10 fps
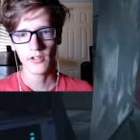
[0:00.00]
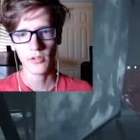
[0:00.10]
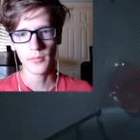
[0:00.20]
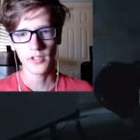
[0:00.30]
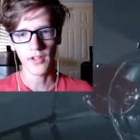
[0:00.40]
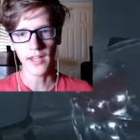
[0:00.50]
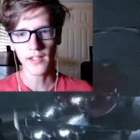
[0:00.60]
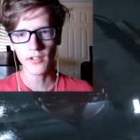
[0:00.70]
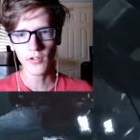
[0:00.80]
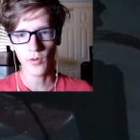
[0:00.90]
somebody's
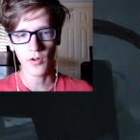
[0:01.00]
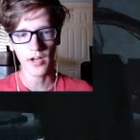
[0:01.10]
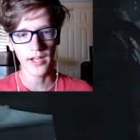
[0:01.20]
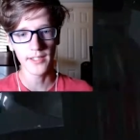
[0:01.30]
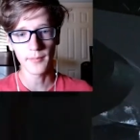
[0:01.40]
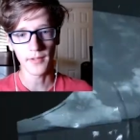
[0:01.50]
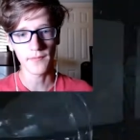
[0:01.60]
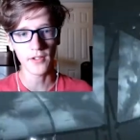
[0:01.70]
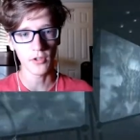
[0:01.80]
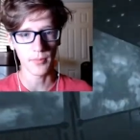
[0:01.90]
hand or I need my
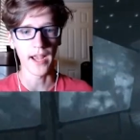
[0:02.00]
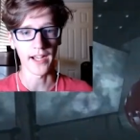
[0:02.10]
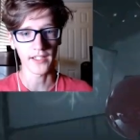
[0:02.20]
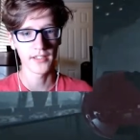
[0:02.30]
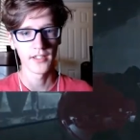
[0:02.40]
finger back.